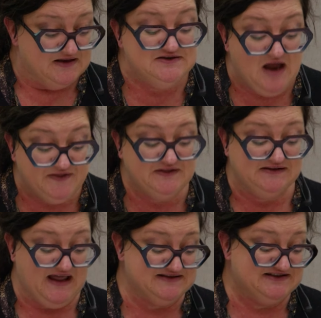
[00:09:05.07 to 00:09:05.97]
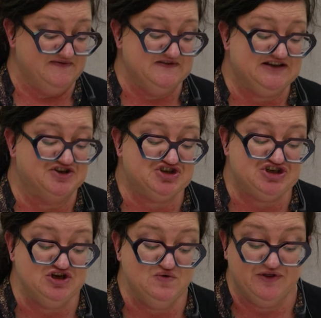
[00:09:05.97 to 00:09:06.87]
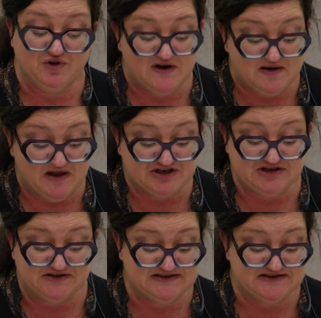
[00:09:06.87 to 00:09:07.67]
Nonetheless, even such two- and three-dimensional